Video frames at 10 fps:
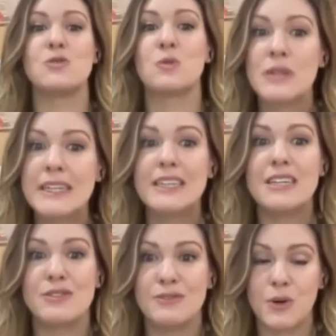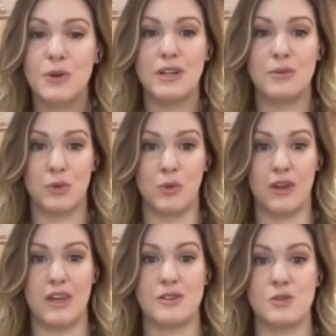really devoted
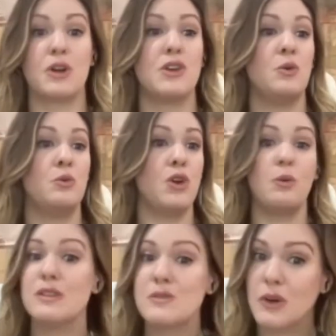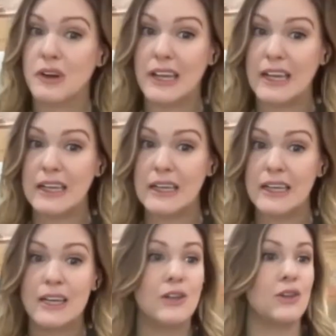employees where you know what's working,
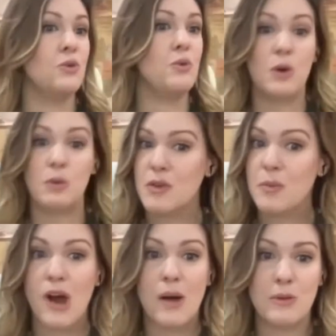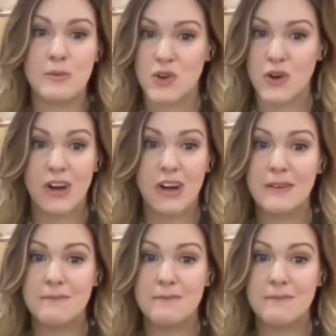you know what the problems are,